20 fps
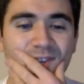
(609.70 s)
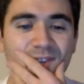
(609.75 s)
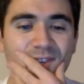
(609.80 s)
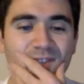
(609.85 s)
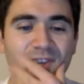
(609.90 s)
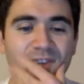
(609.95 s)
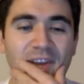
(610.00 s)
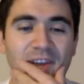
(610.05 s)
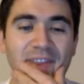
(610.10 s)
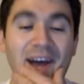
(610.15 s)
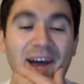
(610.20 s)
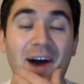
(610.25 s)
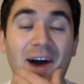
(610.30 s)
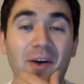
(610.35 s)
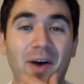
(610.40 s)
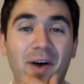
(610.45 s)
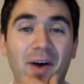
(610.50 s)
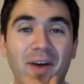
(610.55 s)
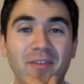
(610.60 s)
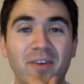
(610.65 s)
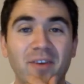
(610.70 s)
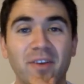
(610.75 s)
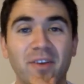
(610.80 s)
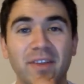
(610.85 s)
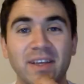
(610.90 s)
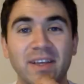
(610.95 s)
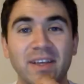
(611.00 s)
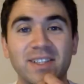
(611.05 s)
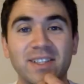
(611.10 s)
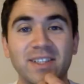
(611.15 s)
So yeah, now I've got
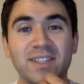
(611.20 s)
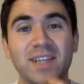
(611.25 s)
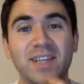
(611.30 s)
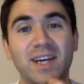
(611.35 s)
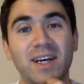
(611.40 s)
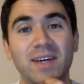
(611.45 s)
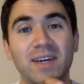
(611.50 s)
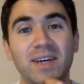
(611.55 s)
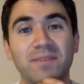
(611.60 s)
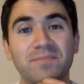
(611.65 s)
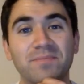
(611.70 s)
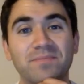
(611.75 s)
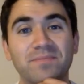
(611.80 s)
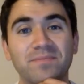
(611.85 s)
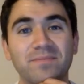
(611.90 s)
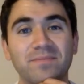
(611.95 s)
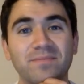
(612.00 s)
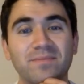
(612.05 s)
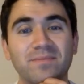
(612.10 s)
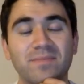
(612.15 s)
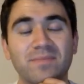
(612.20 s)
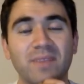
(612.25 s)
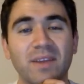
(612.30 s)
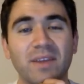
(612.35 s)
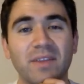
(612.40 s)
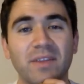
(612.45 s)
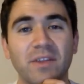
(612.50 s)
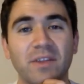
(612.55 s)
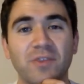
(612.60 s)
this the